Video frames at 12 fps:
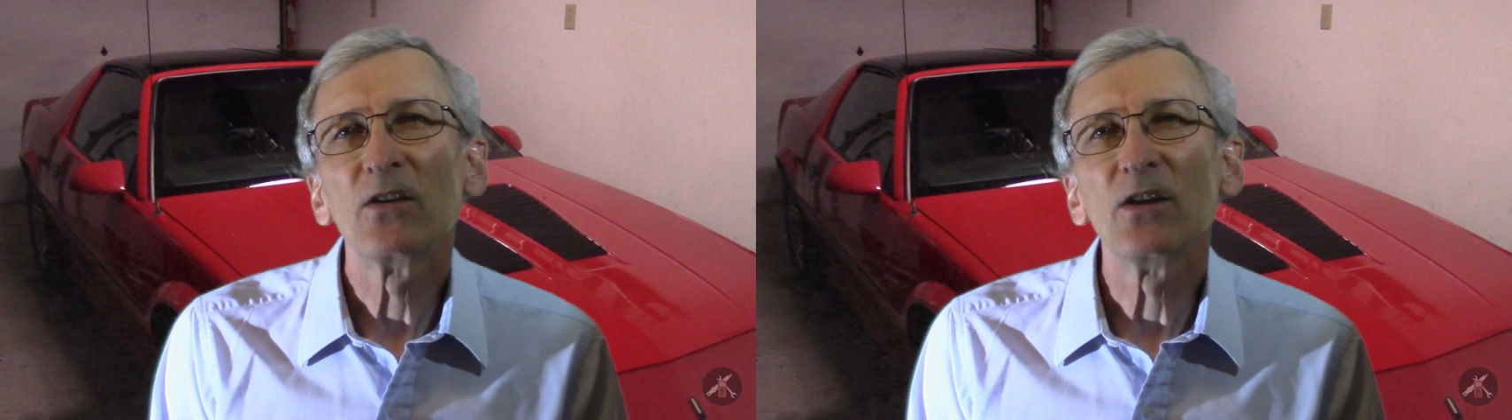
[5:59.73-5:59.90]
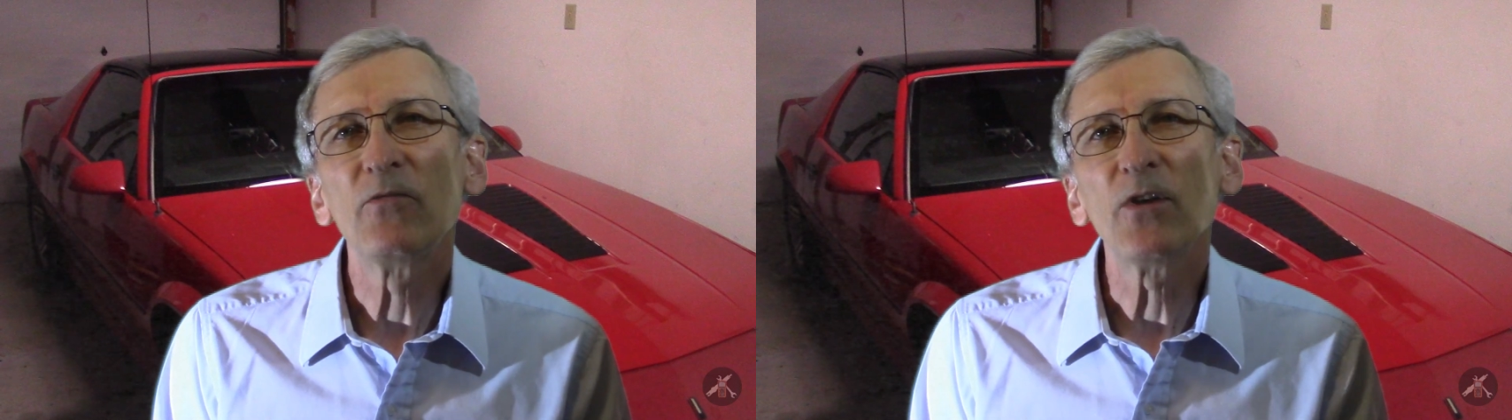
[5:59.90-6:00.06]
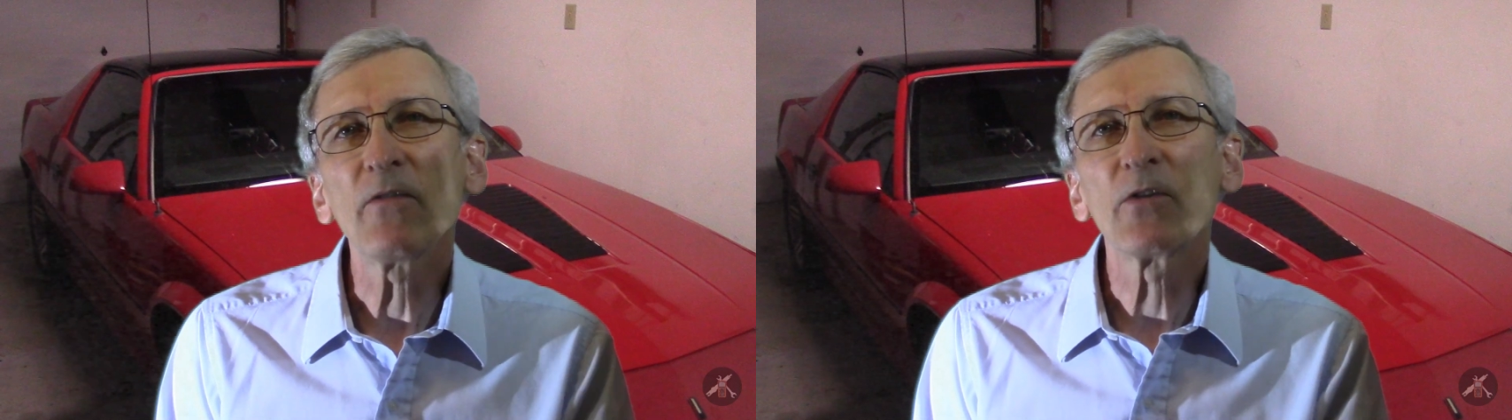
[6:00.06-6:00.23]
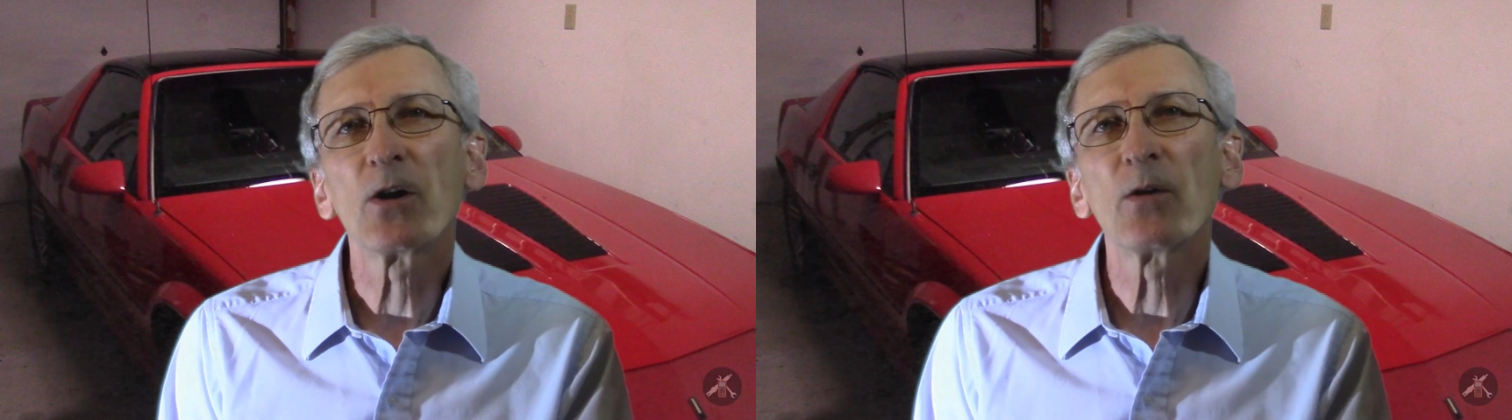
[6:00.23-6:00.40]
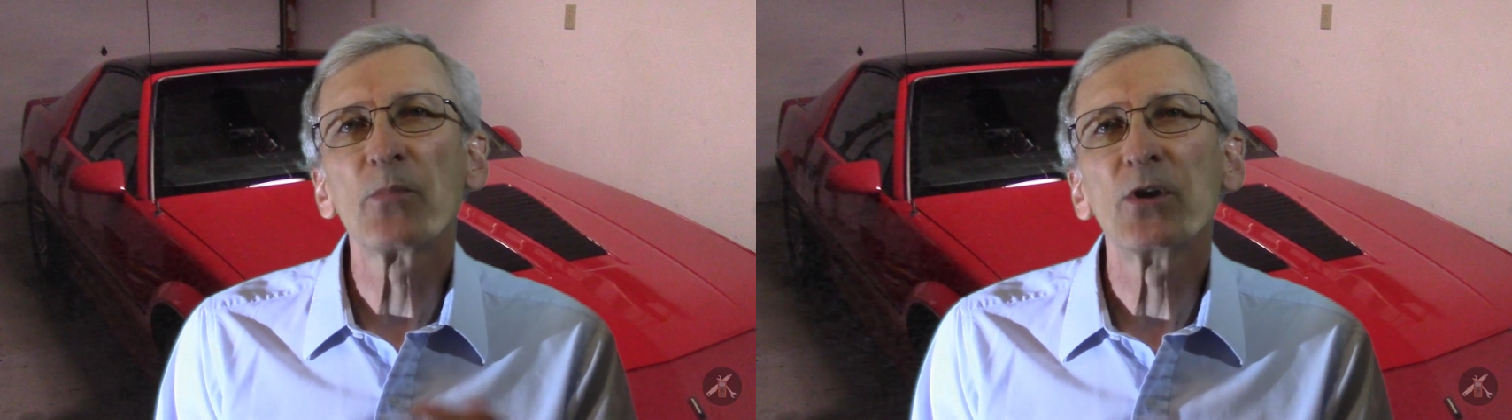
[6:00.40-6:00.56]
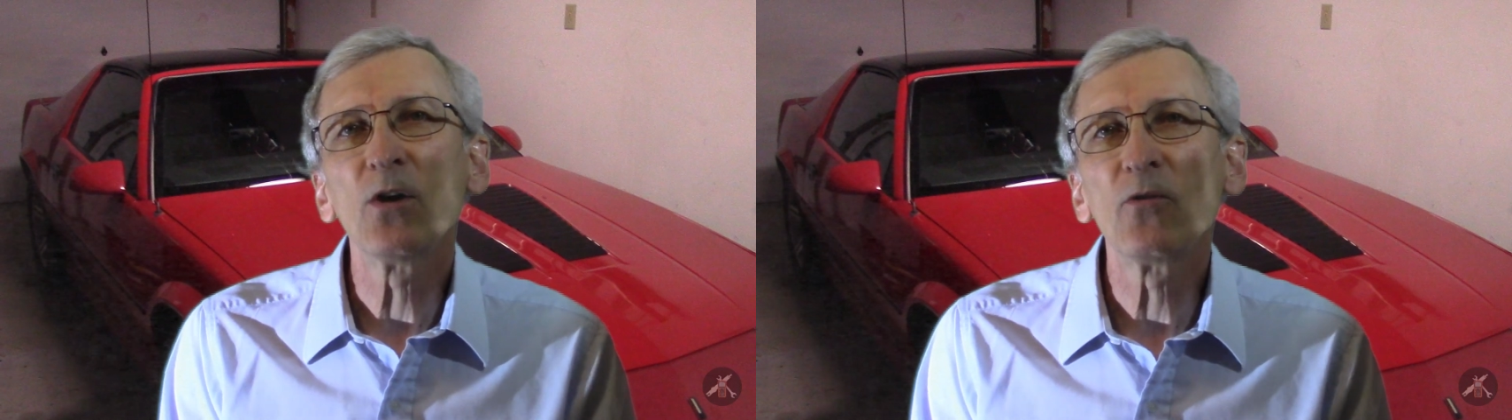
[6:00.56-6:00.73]
If you have an
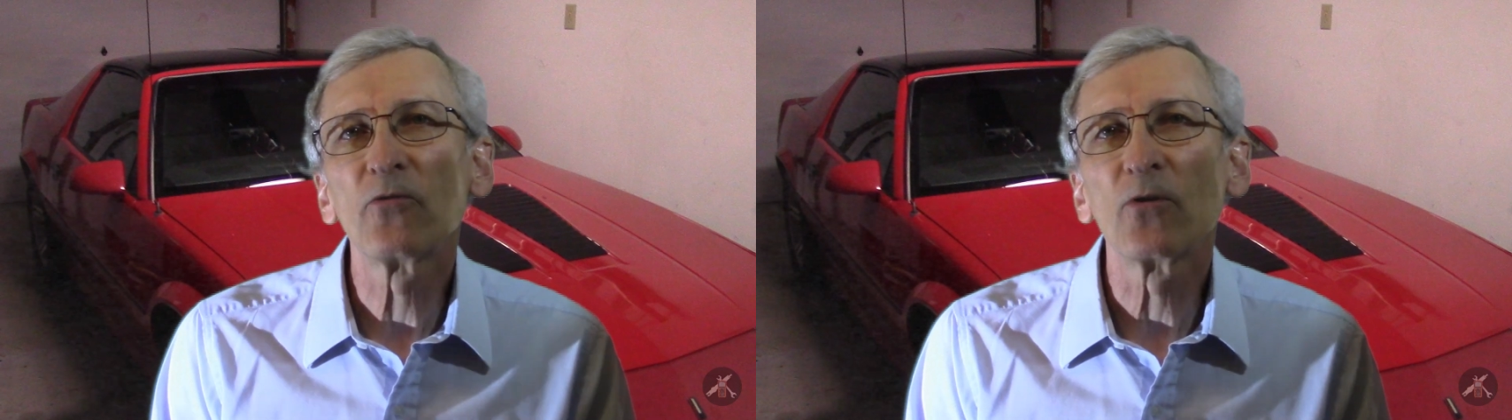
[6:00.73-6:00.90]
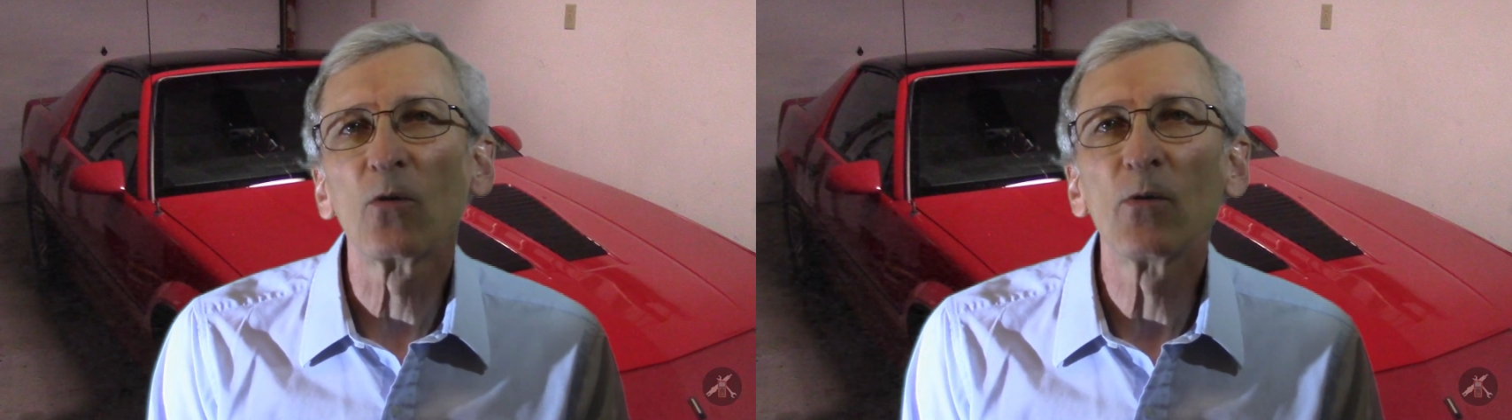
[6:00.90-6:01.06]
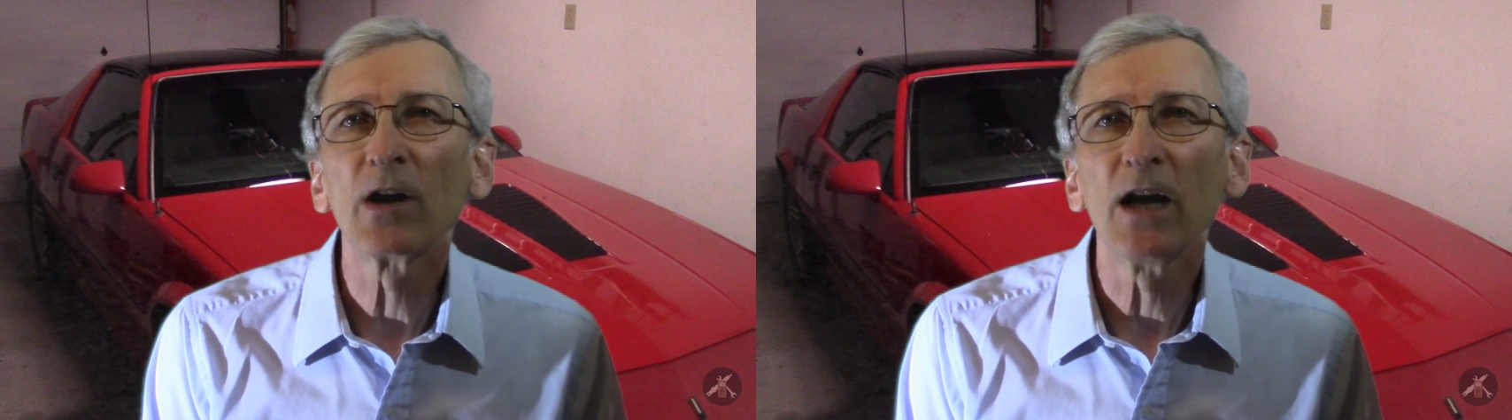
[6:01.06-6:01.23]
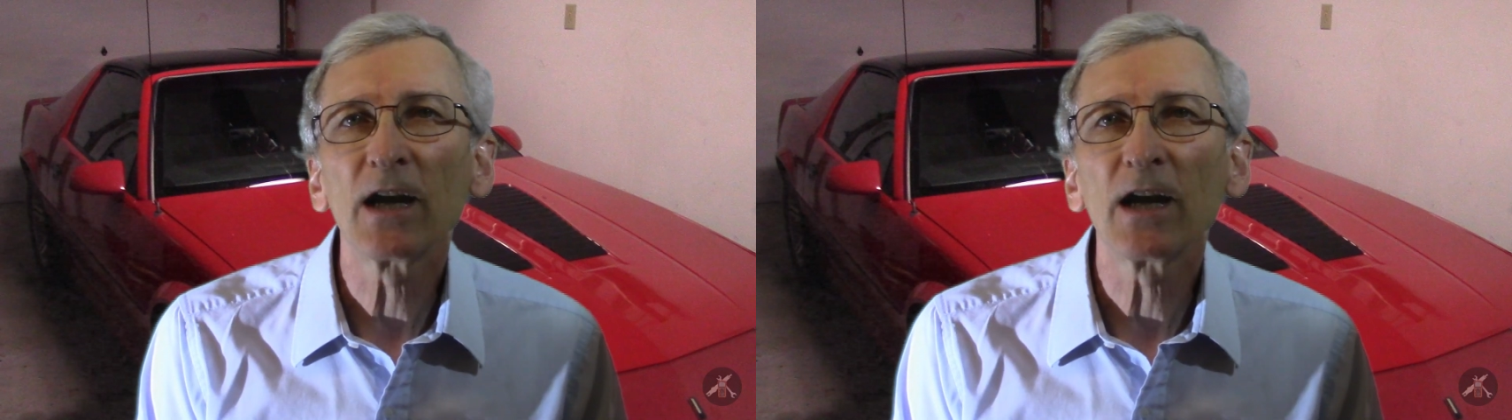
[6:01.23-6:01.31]
RPO for a rear